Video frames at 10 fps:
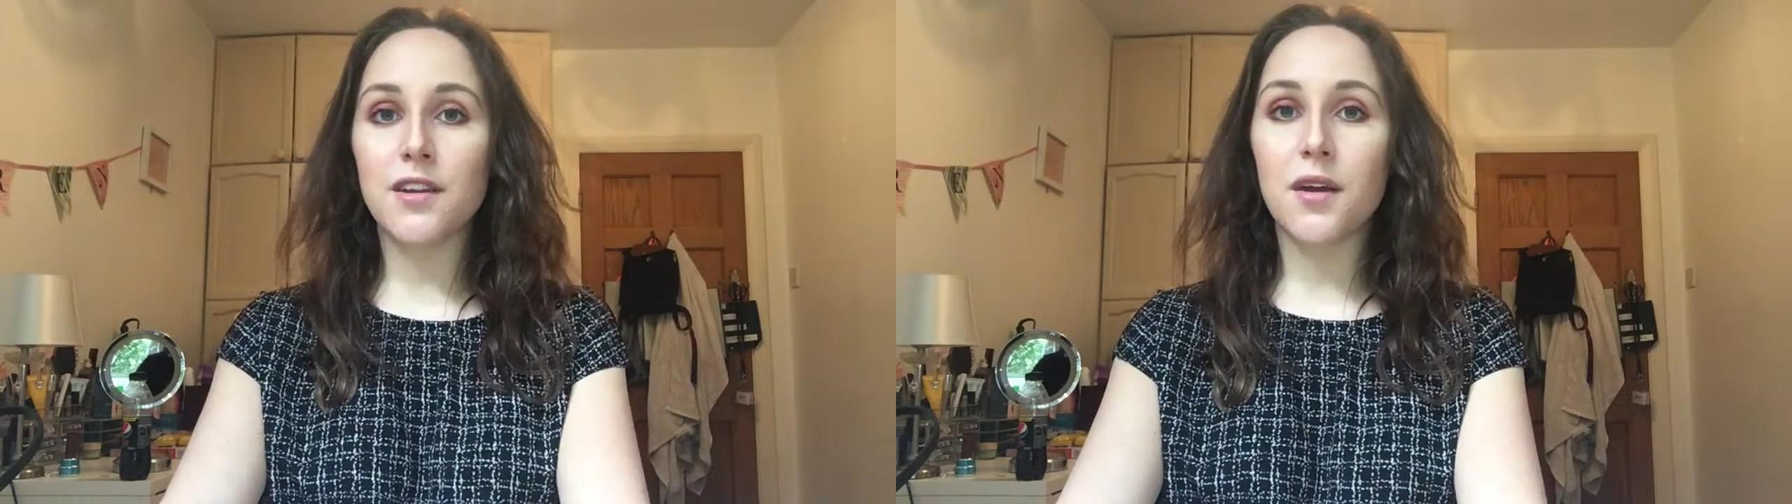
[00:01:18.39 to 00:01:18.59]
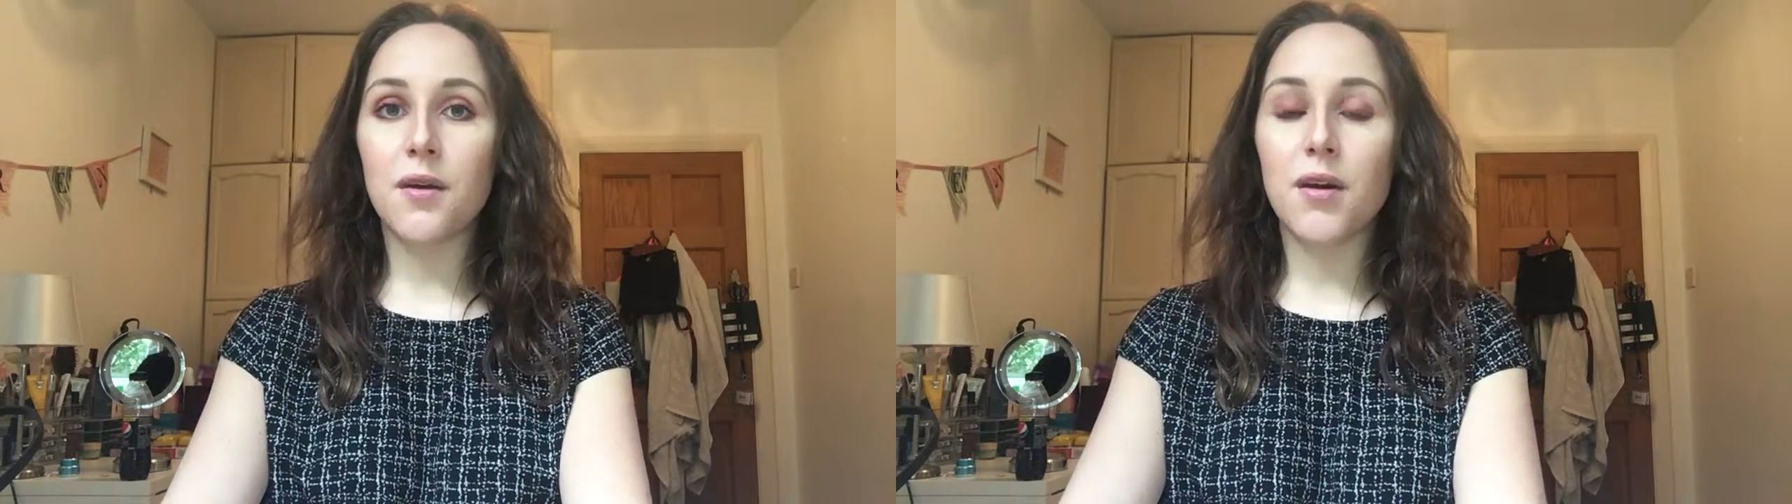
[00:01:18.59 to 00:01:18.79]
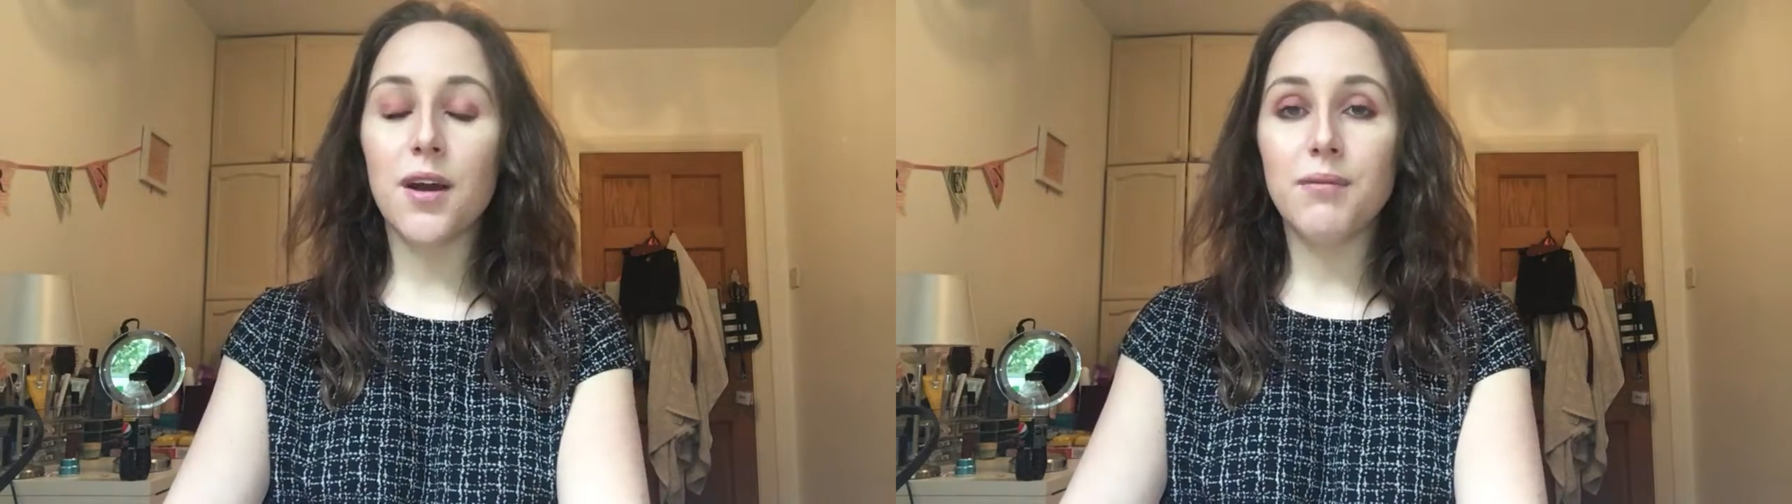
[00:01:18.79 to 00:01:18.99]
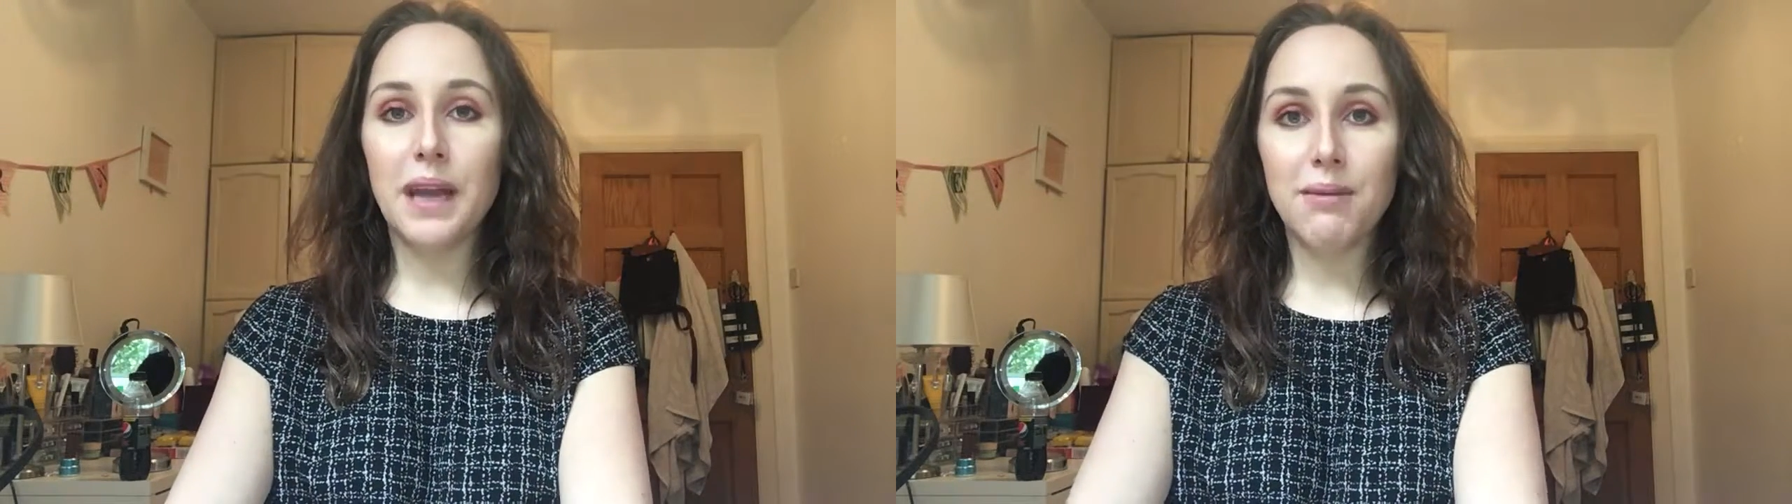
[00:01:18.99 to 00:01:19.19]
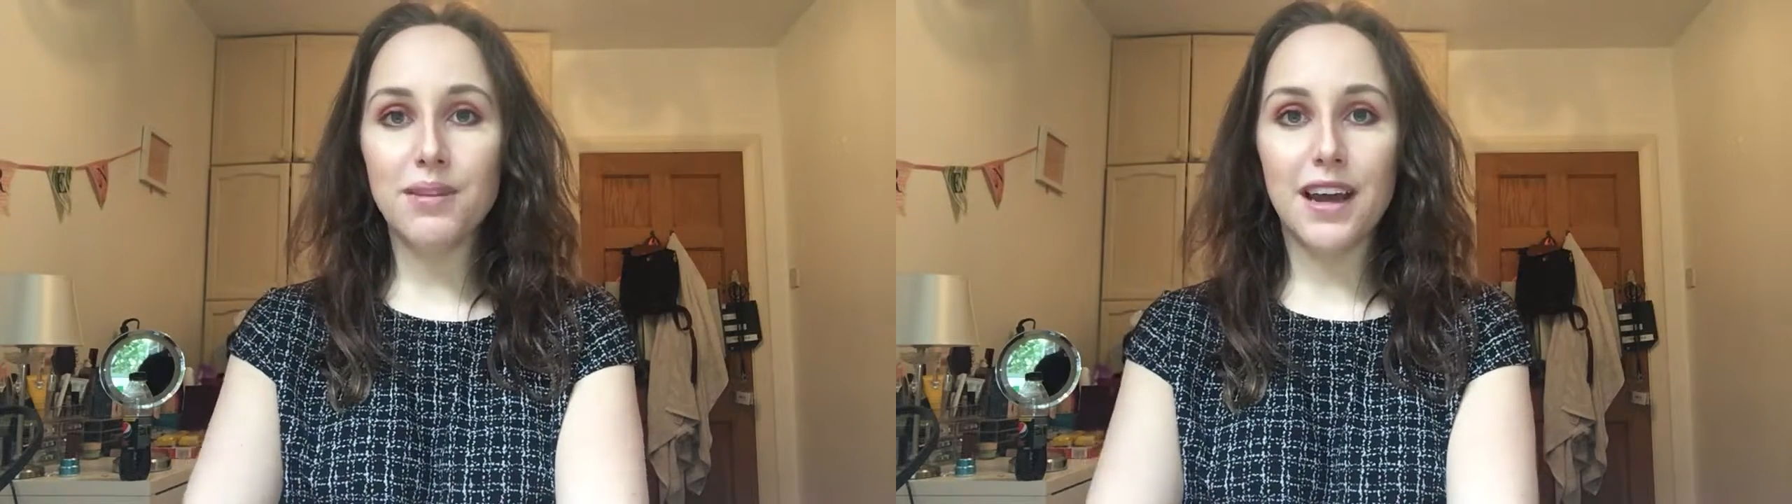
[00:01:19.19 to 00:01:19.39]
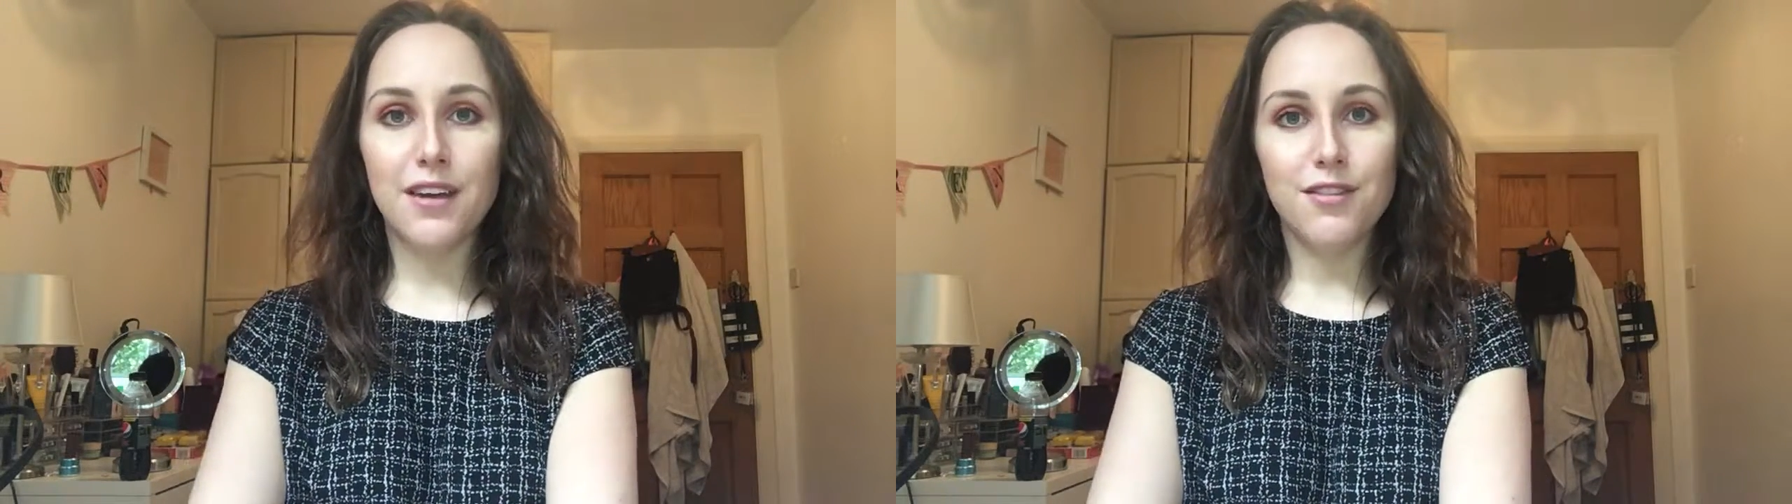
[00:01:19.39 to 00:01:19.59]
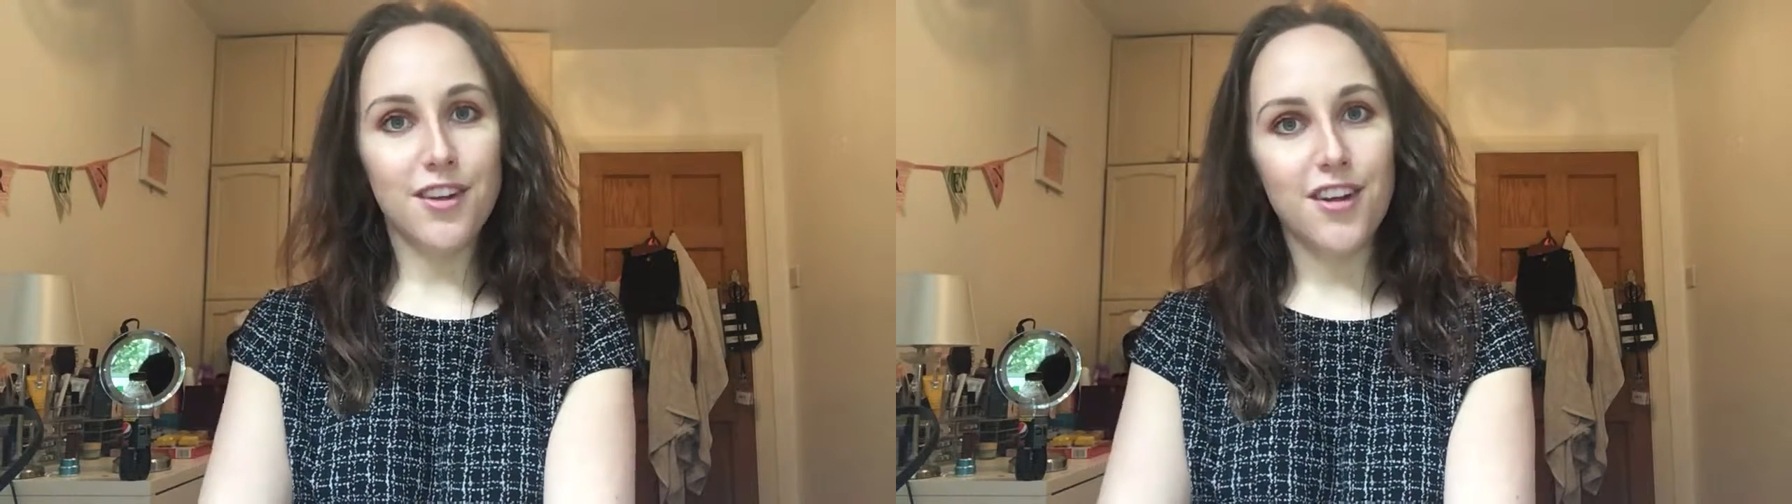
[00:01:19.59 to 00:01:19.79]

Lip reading: so I'm named after